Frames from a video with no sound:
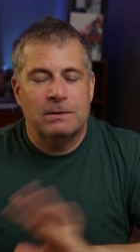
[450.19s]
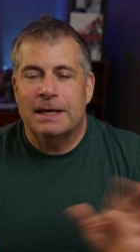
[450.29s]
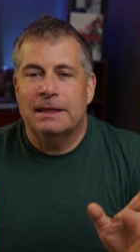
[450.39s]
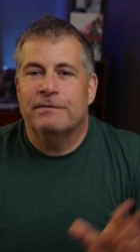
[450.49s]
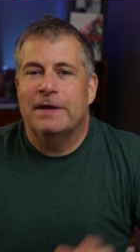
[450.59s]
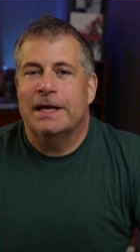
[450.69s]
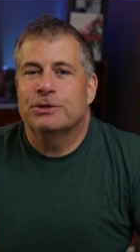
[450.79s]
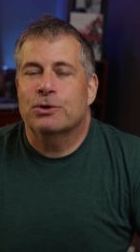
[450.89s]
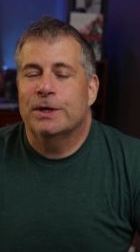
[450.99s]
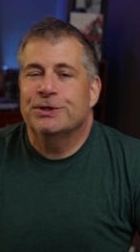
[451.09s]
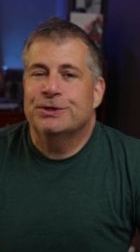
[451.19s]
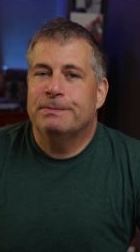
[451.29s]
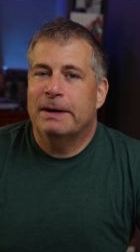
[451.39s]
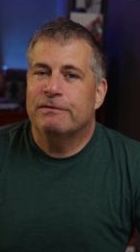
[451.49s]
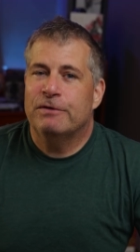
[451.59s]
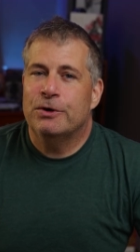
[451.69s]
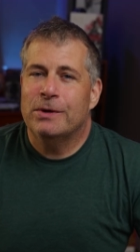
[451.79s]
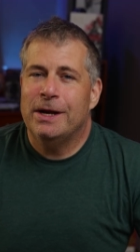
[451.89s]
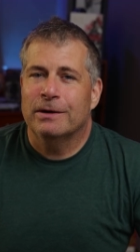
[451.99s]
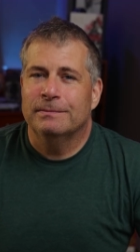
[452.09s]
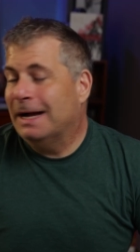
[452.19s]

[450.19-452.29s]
I love to answer questions about photo gear.